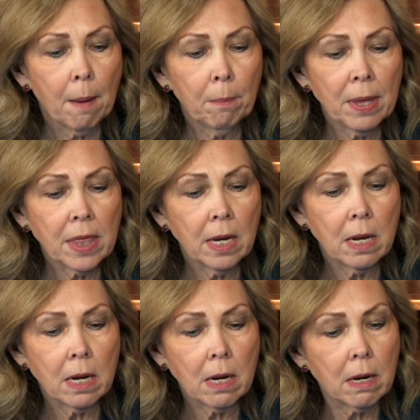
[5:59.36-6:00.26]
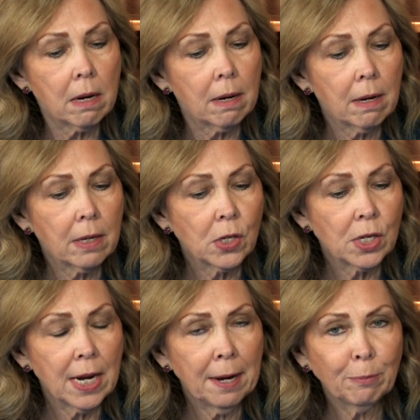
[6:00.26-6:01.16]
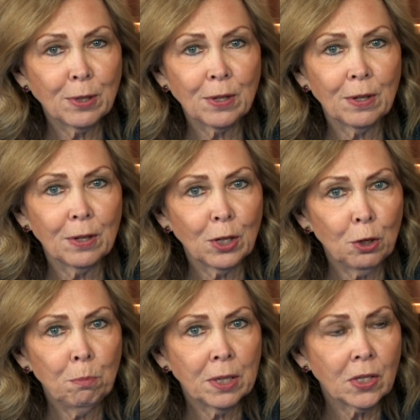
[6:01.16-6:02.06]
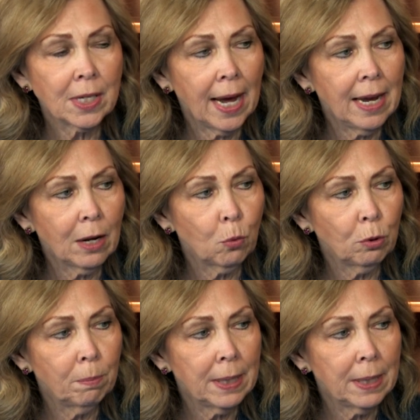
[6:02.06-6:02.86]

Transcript: but then steps you must take would